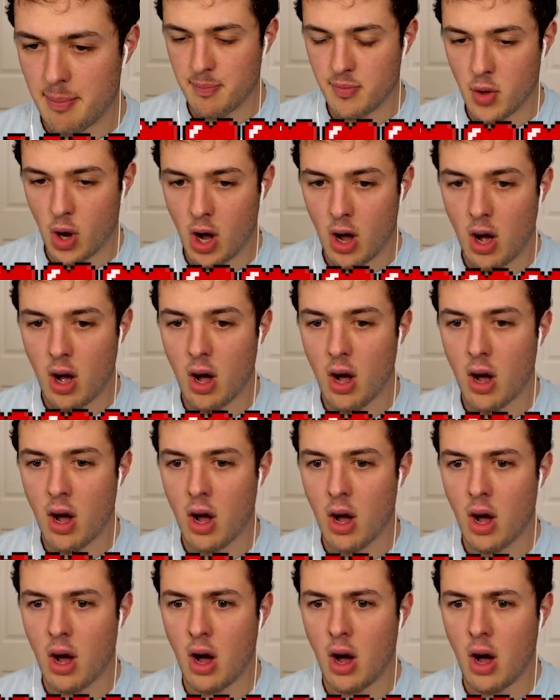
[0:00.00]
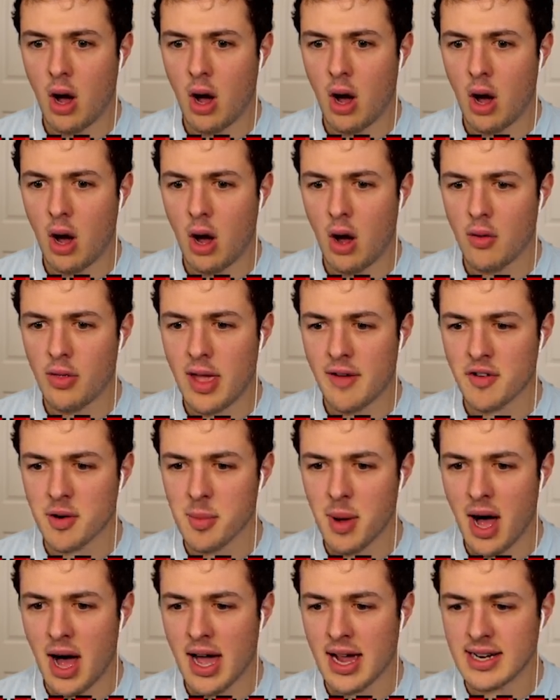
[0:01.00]
Oh, never
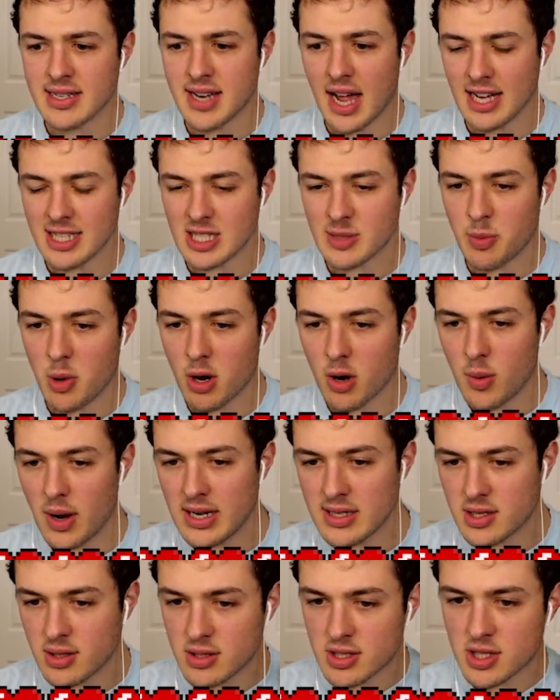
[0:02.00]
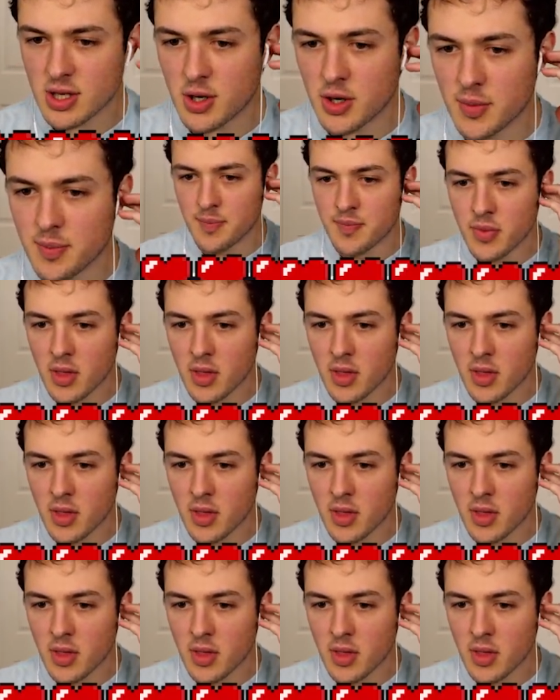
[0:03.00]
mind. I spoke way too soon.